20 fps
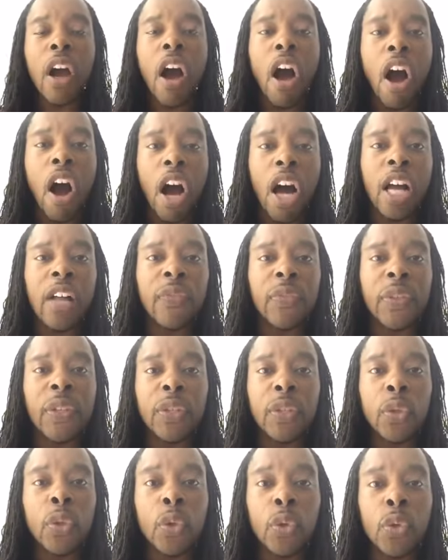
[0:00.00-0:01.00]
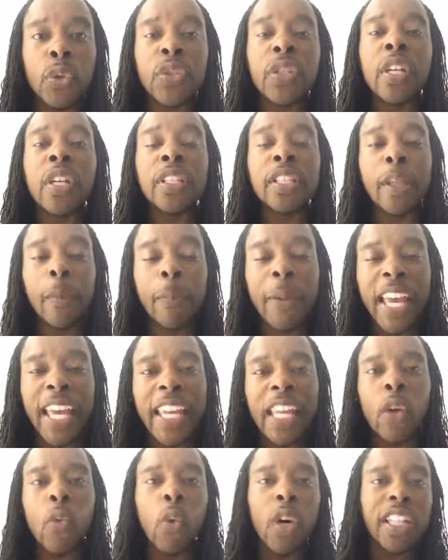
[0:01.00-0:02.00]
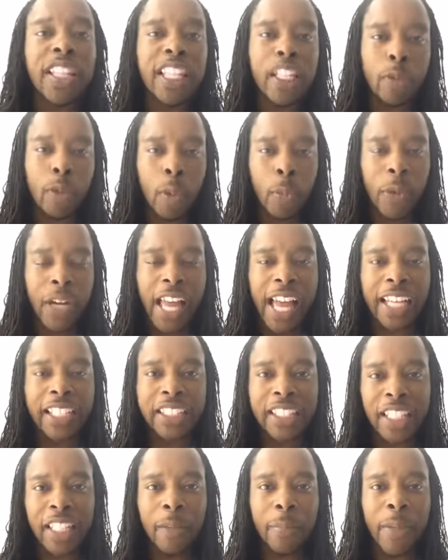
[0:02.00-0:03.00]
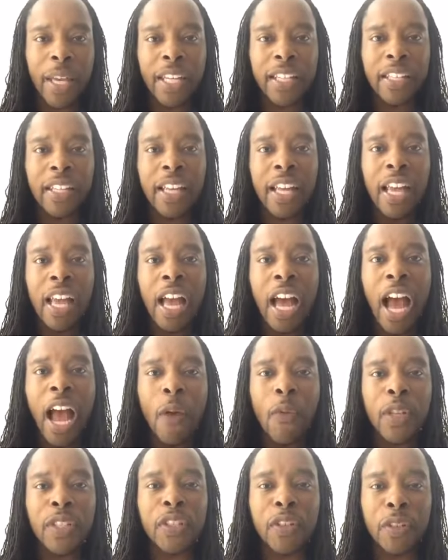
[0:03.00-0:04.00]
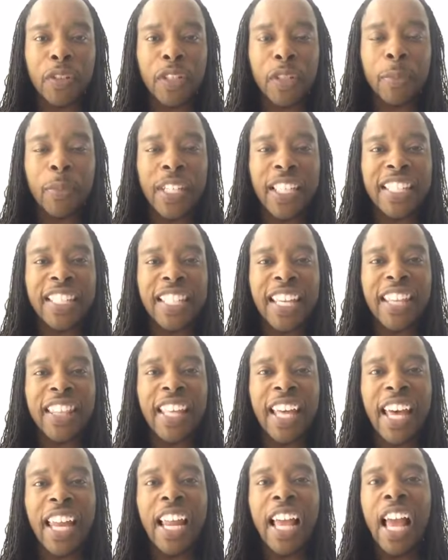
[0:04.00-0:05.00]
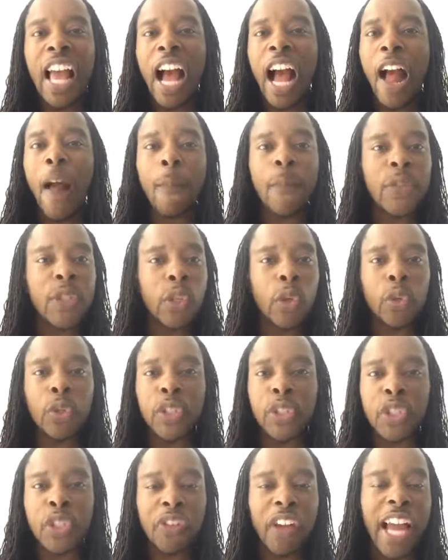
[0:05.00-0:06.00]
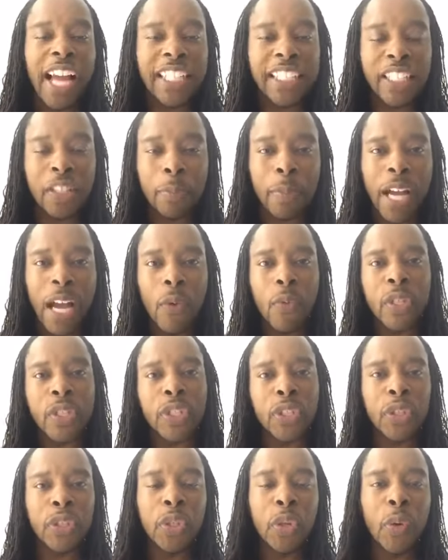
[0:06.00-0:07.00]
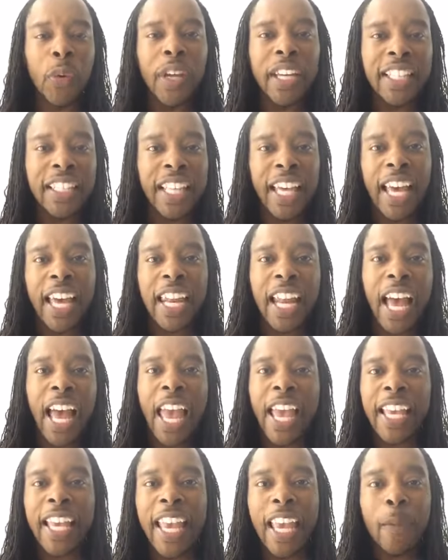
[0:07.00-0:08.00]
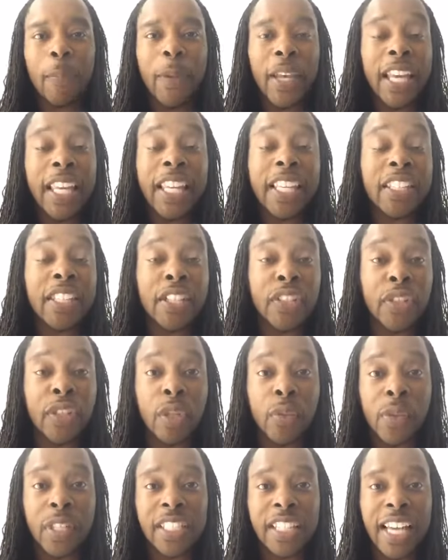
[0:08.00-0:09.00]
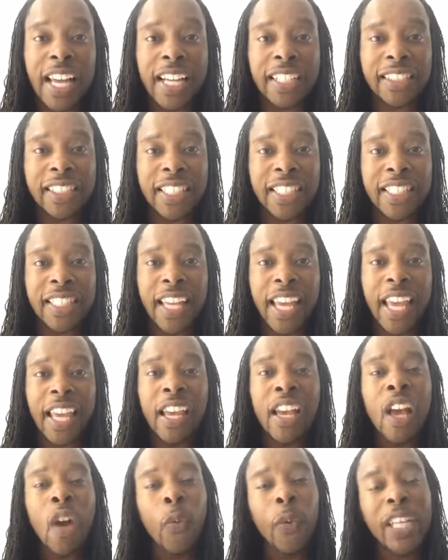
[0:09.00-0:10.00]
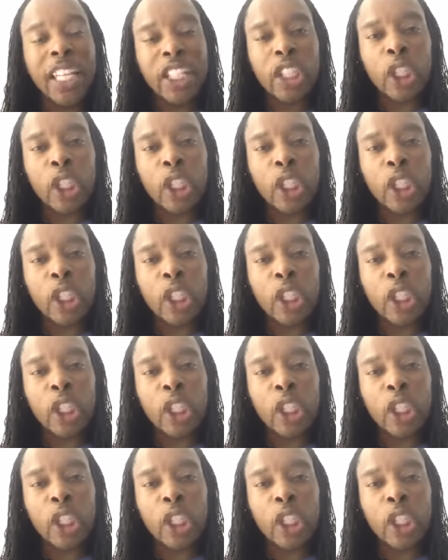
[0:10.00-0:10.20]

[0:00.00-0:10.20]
on the news debating what these people actually meant. I once heard somebody say that I'm so distracted by what you're doing that I can't pay any attention to what you're actually saying. We need to